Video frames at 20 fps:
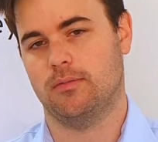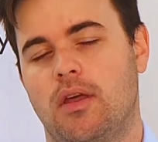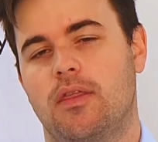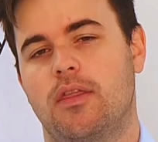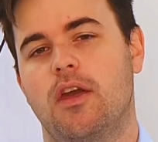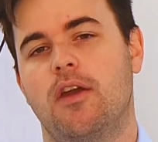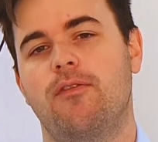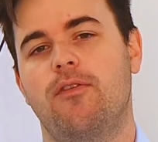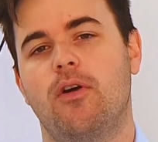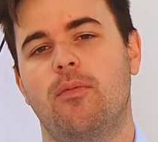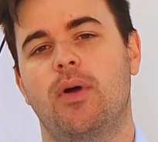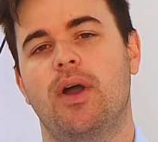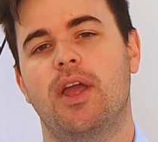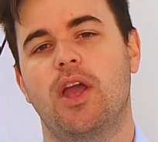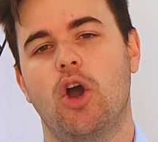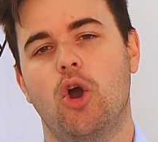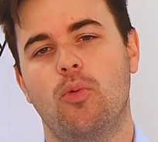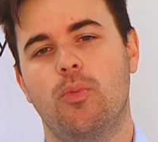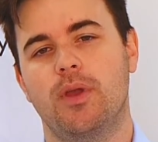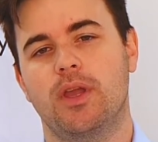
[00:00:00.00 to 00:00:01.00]
Therefore, by
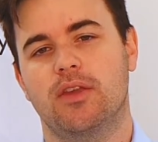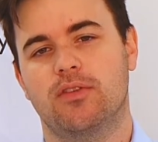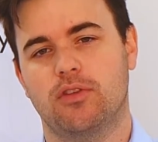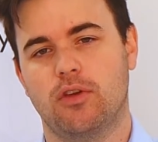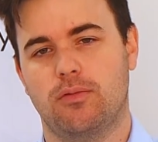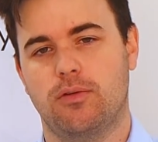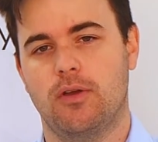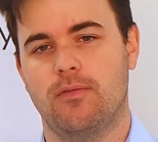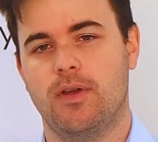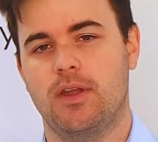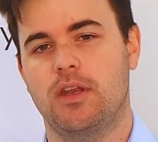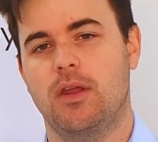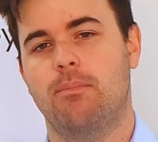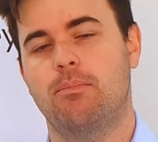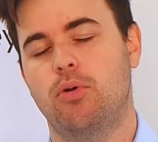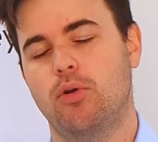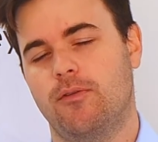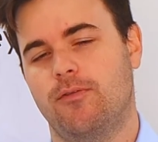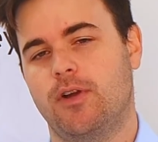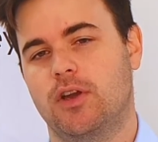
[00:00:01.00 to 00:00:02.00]
helping a software vendor
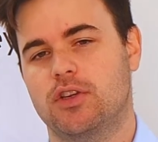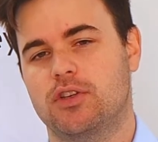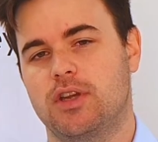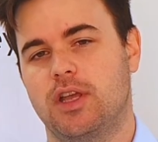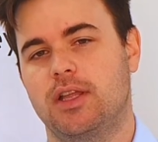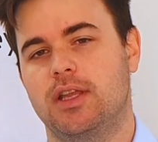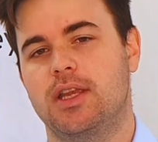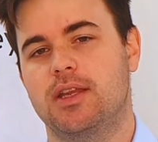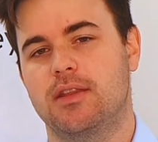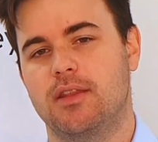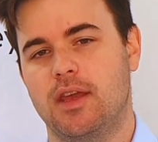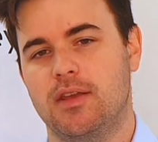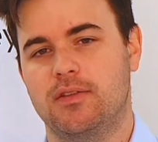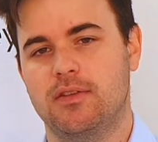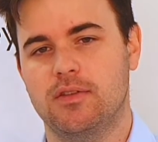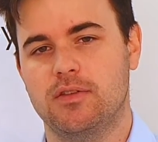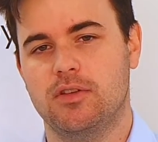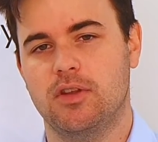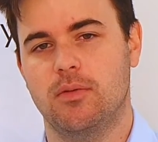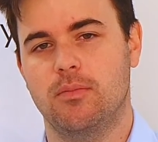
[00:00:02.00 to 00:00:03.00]
put functionality into their
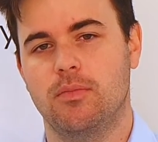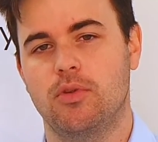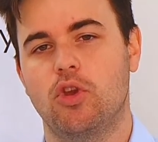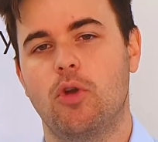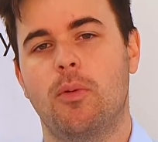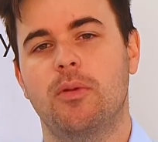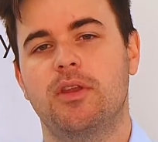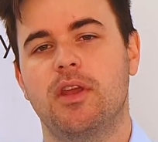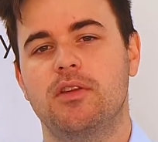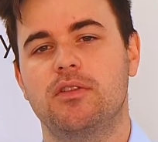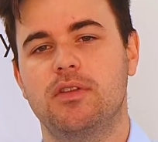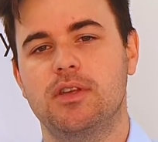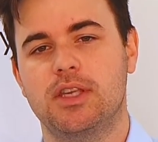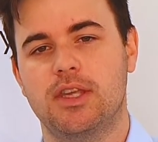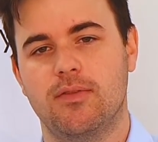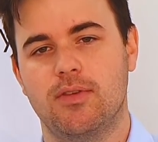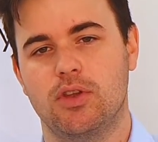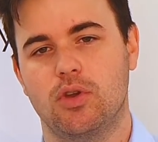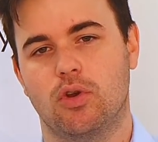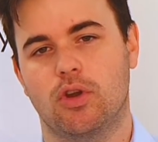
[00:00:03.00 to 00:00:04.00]
system, you're potentially
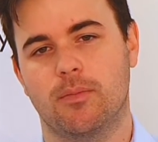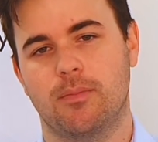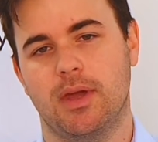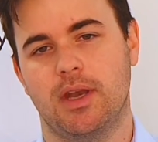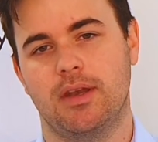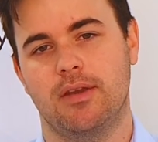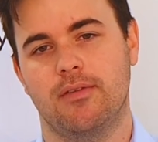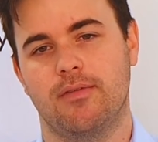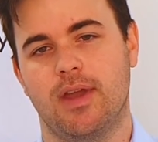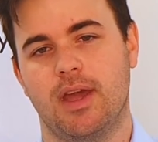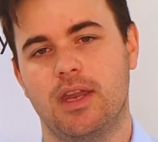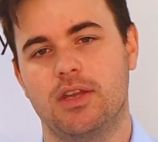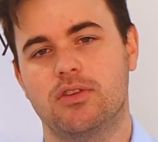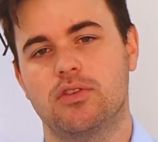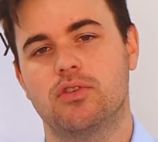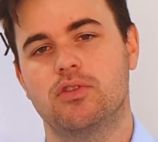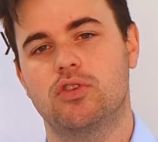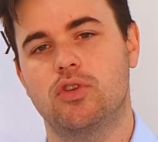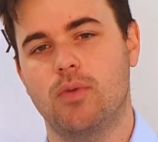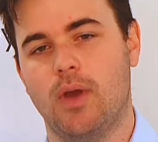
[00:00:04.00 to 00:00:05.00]
giving your competitive advantage
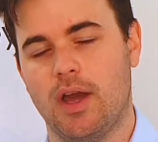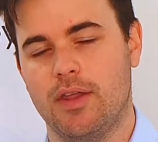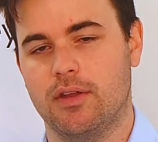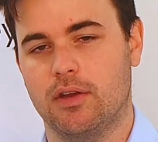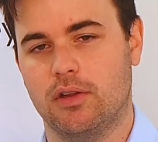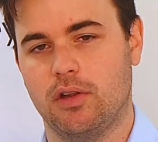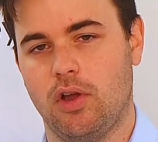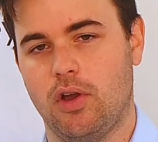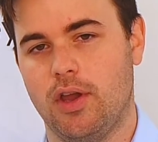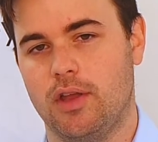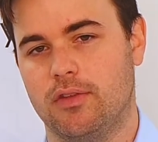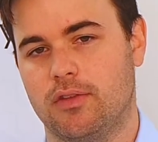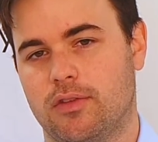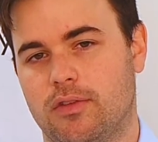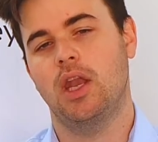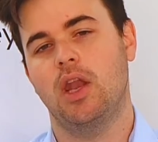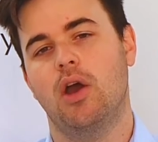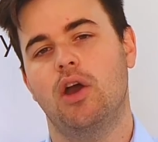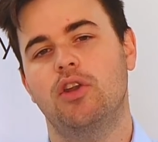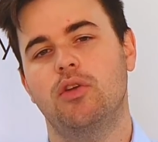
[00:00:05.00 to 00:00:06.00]
to other clients.
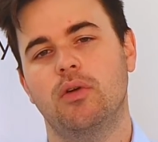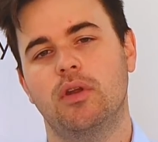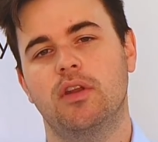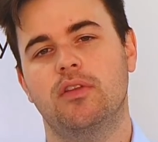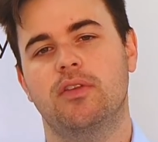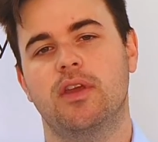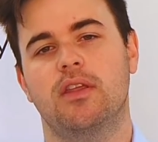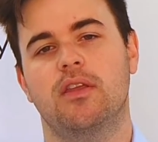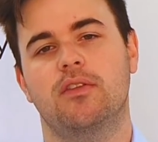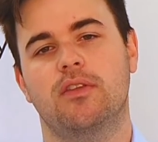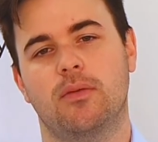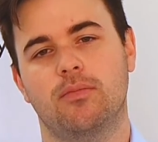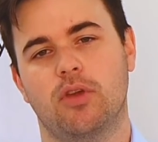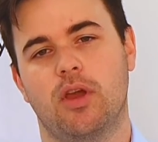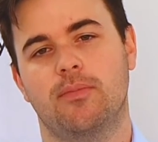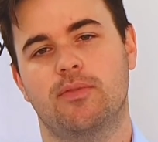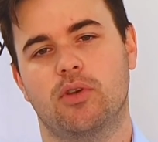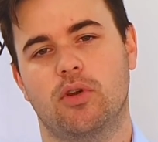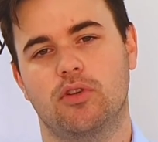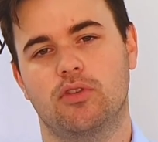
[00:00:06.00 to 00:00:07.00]
Now, I do understand that
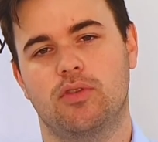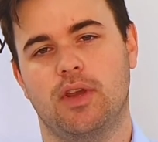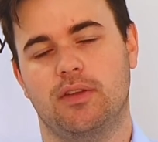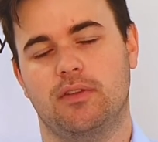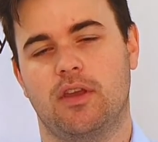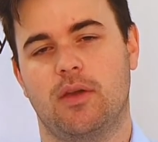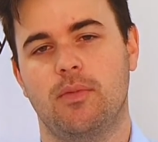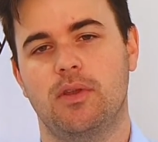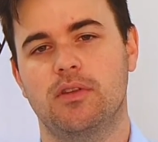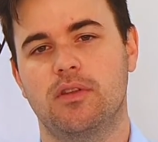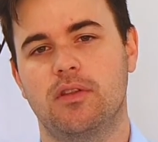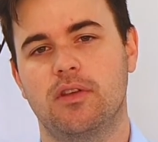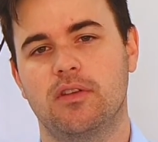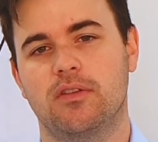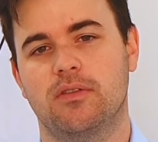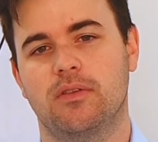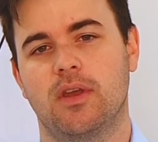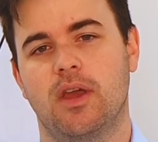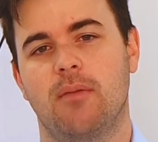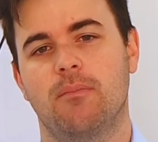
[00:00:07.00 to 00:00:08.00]
sometimes contracts come into
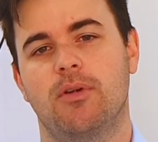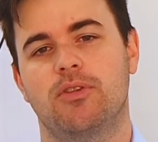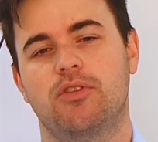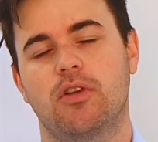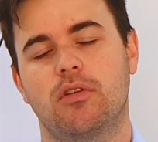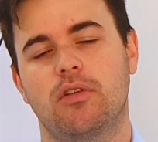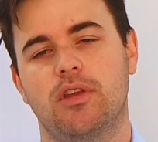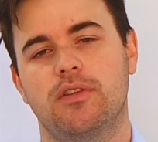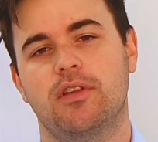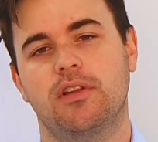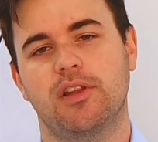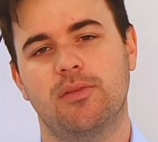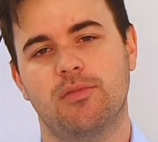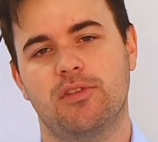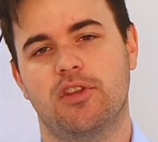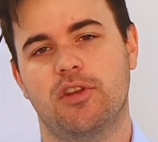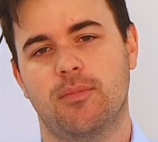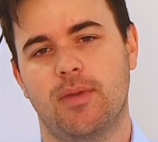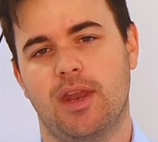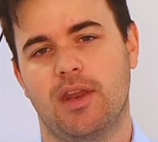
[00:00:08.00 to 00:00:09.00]
this, but generally it's a
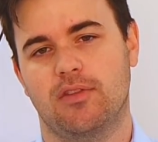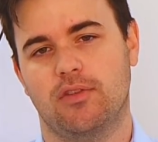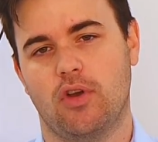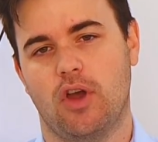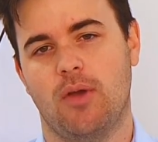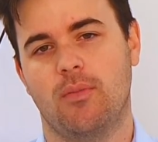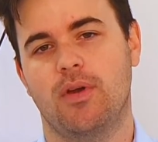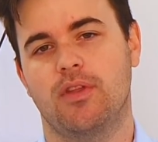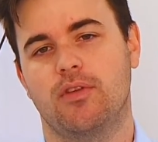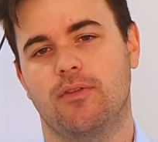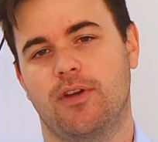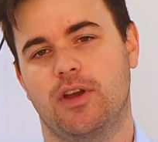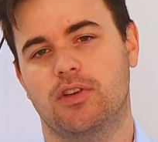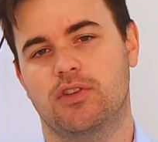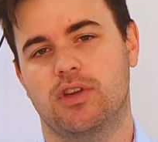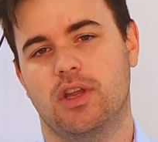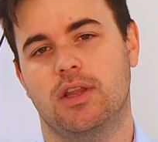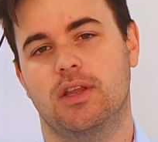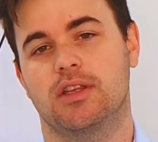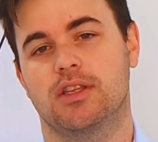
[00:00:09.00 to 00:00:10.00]
limited amount of time where the
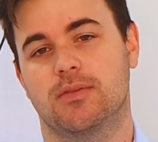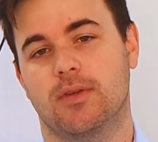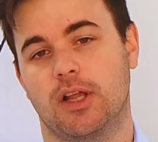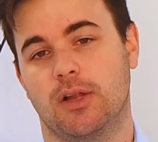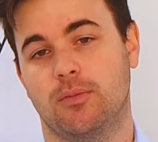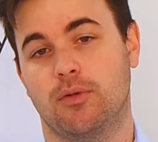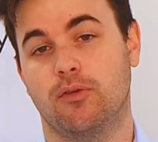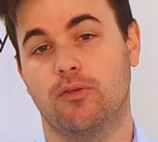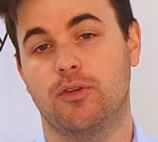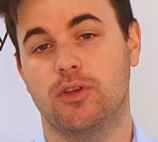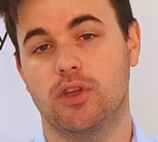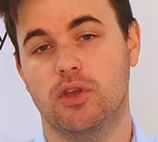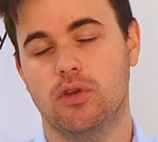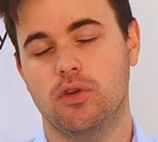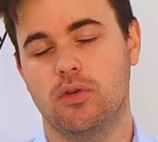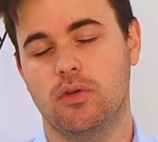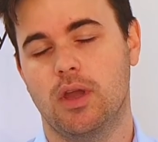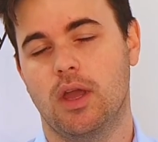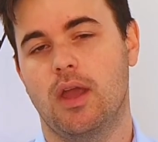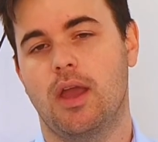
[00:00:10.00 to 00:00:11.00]
functionality is available for
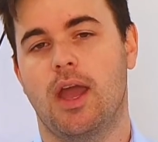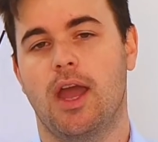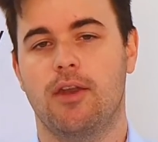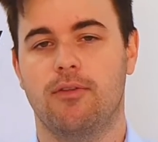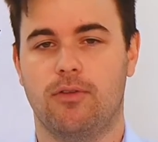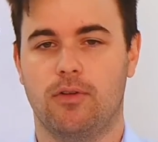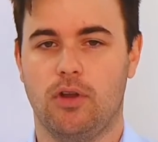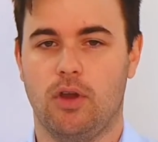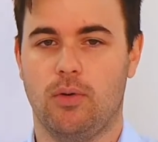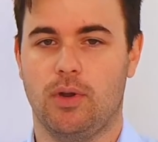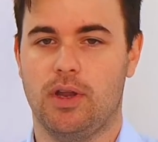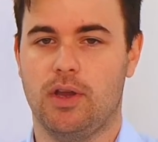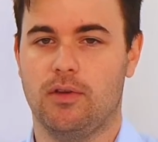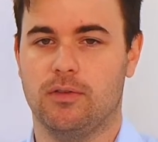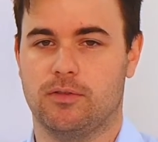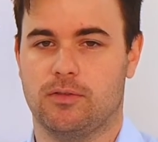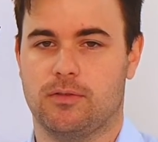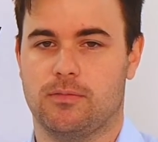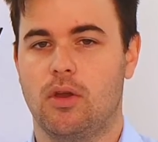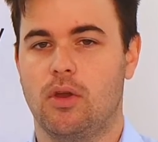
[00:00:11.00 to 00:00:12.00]
you and for no one
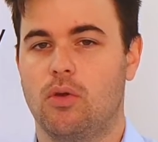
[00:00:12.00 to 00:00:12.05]
else.